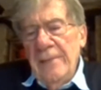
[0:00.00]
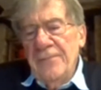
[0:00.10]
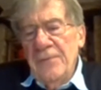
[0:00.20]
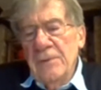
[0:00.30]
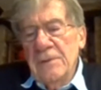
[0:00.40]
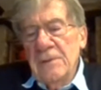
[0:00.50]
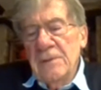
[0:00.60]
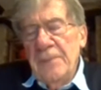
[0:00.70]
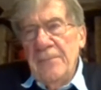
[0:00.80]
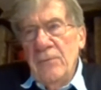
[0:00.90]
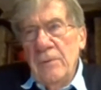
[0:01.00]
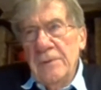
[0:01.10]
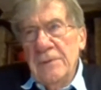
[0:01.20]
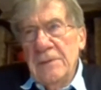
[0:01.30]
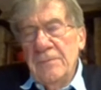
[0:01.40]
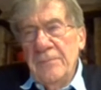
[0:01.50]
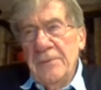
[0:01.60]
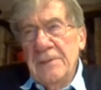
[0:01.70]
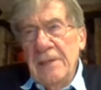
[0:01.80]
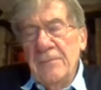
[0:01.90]
influence people who are
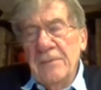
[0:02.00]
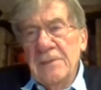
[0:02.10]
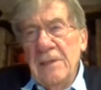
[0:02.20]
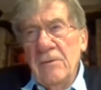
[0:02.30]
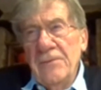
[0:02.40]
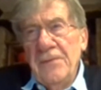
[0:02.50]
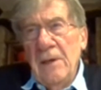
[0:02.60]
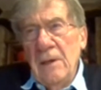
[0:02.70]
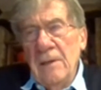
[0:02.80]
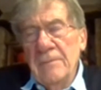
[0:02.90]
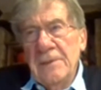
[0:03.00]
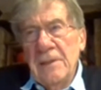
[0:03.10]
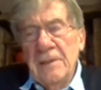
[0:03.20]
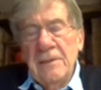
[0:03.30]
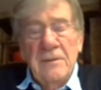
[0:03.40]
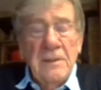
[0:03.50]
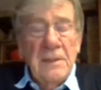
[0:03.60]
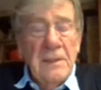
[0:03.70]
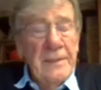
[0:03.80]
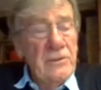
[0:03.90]
presented with self-harm, particularly to
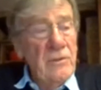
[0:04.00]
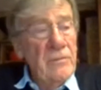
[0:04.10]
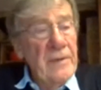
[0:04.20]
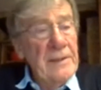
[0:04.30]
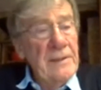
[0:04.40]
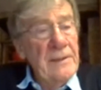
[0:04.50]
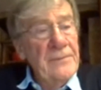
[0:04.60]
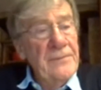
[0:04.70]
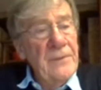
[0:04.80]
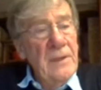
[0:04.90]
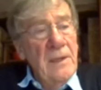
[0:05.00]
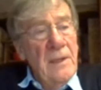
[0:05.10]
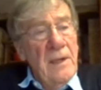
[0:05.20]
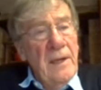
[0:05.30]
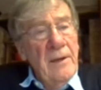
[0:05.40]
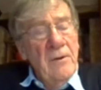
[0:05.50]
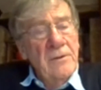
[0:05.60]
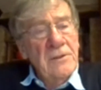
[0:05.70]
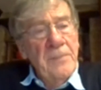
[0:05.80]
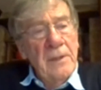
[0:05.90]
the John Radcliffe
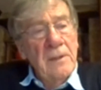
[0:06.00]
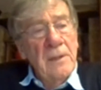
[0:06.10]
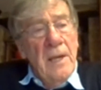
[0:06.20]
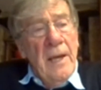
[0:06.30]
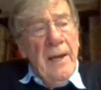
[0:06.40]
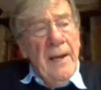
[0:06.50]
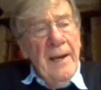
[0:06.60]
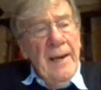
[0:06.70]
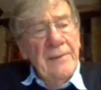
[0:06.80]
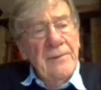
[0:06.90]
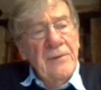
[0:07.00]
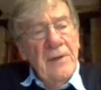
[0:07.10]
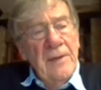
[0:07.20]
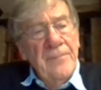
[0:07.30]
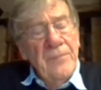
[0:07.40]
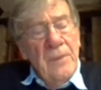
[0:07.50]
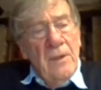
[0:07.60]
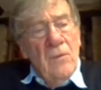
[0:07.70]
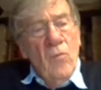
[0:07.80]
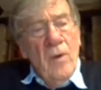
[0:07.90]
Hospital. And
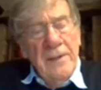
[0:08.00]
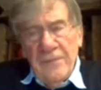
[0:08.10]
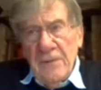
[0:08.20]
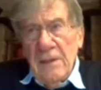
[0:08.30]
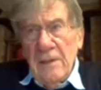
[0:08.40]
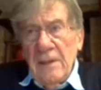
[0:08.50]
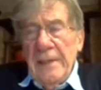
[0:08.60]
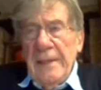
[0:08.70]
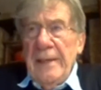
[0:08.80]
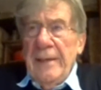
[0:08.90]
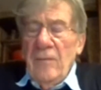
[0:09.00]
one of the